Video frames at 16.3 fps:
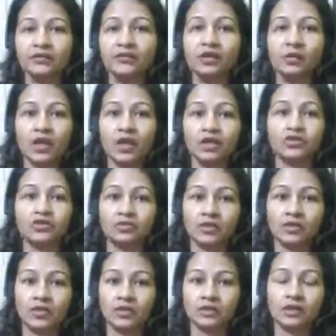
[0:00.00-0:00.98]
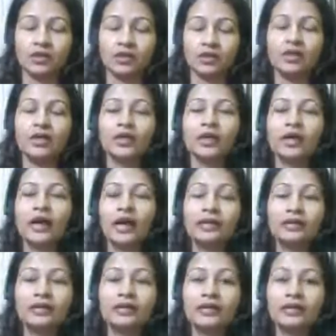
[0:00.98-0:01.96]
from culture to culture
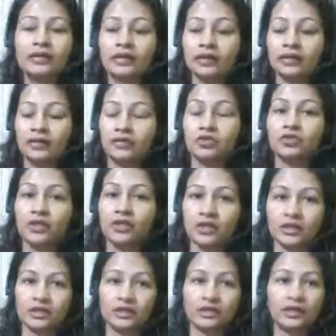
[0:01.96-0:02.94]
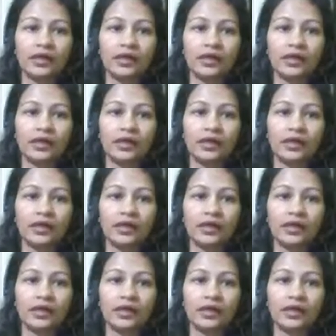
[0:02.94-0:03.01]
and that they are constructed.